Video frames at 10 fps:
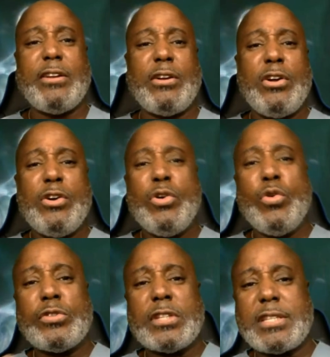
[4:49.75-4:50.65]
or
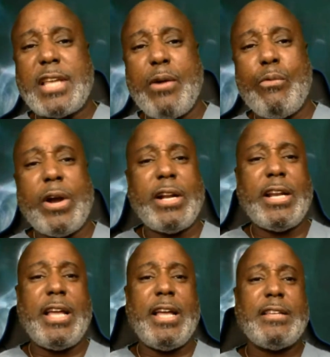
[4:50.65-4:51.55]
who's to say what it
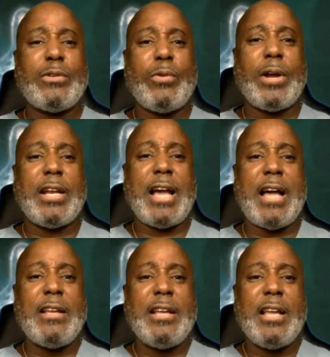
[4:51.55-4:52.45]
is and
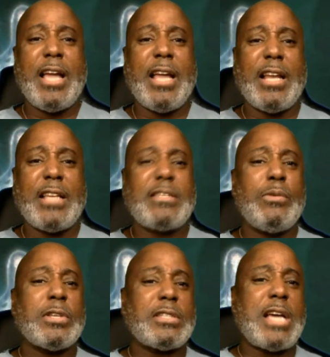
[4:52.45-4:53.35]
whatnot, and let's see
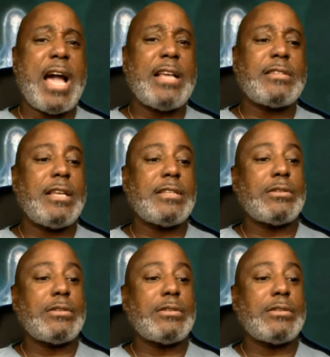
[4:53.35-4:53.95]
what science says.